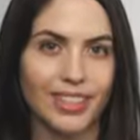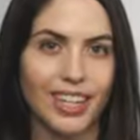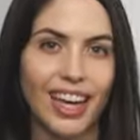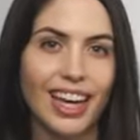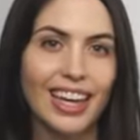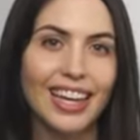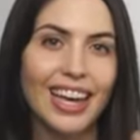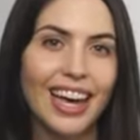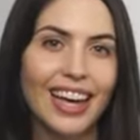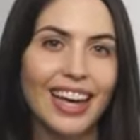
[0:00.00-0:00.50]

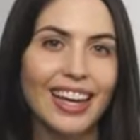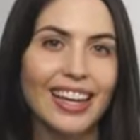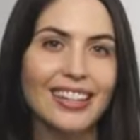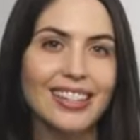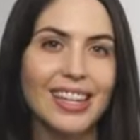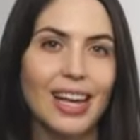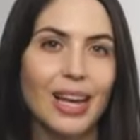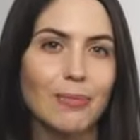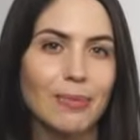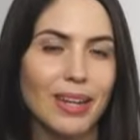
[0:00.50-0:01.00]
Hi
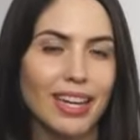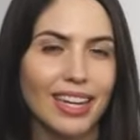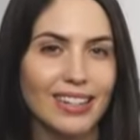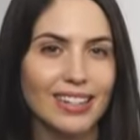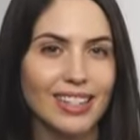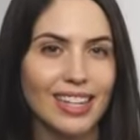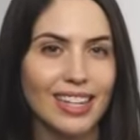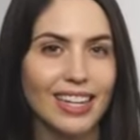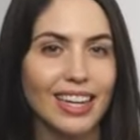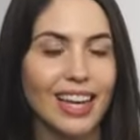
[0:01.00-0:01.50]
guys, I'm
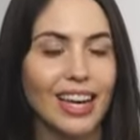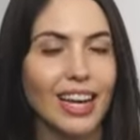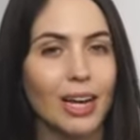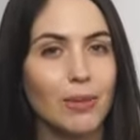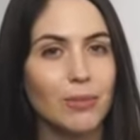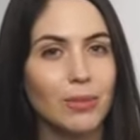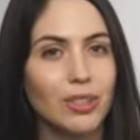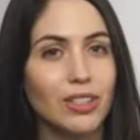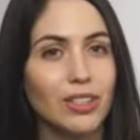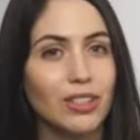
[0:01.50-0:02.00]
Nancy and
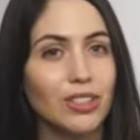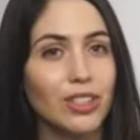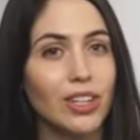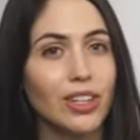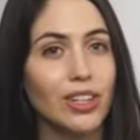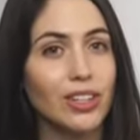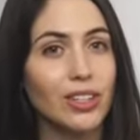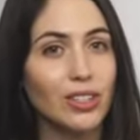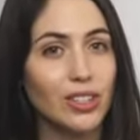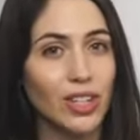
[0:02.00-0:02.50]
I'm going to show
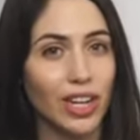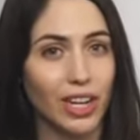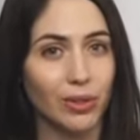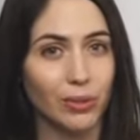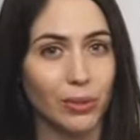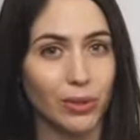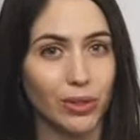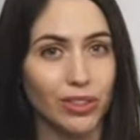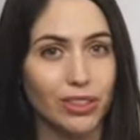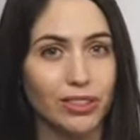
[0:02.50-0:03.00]
you the
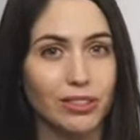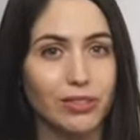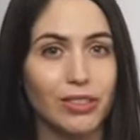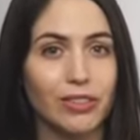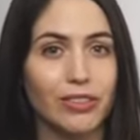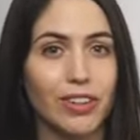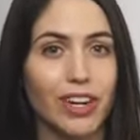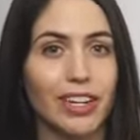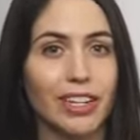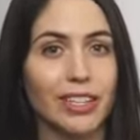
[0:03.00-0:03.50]
chain rule for
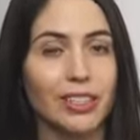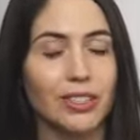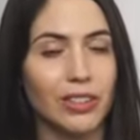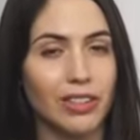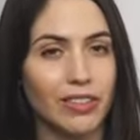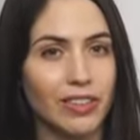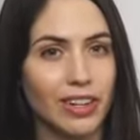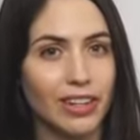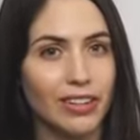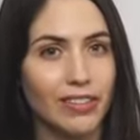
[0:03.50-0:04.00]
finding
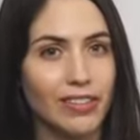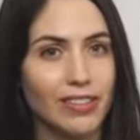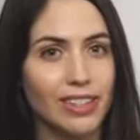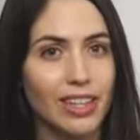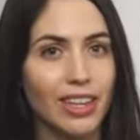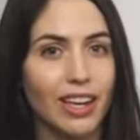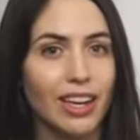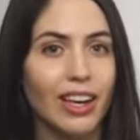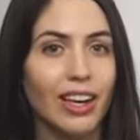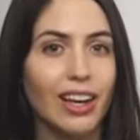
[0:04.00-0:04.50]
derivatives.